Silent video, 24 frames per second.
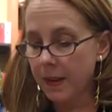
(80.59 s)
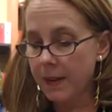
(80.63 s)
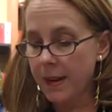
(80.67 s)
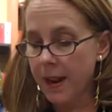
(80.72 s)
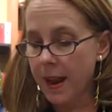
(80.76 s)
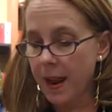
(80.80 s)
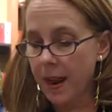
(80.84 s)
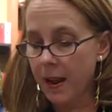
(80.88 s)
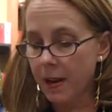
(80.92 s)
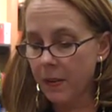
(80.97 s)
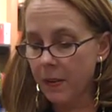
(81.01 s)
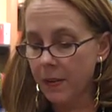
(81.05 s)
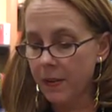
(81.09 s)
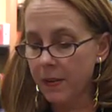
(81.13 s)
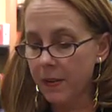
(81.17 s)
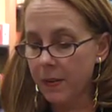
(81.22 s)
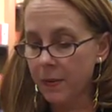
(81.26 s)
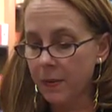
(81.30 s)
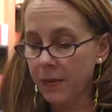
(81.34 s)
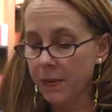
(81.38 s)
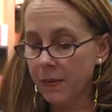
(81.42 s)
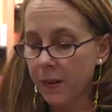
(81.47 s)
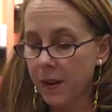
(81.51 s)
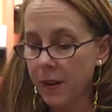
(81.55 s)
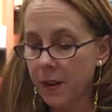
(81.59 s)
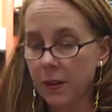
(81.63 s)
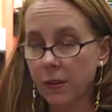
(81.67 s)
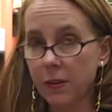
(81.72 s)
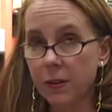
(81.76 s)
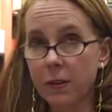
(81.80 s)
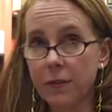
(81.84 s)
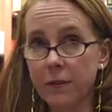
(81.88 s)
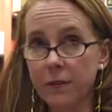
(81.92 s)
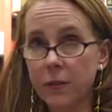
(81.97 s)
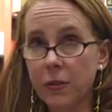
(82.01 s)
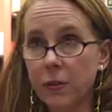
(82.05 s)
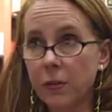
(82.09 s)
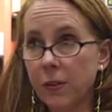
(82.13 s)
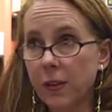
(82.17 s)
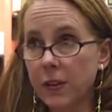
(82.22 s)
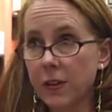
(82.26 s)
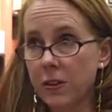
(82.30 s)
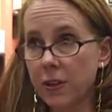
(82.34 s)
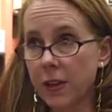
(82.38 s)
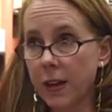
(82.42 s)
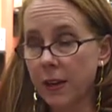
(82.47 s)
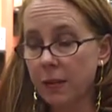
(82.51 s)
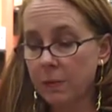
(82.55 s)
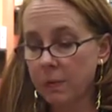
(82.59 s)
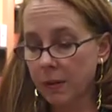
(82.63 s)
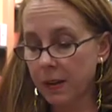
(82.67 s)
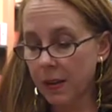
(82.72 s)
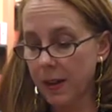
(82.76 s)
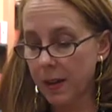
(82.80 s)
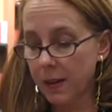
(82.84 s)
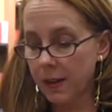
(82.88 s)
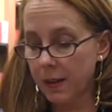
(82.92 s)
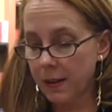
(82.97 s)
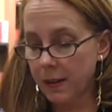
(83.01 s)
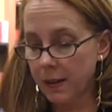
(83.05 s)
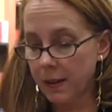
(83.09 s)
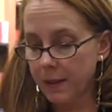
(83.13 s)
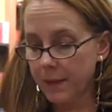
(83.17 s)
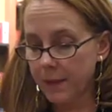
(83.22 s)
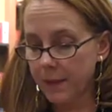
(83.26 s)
Now they were the color of newly shed blood.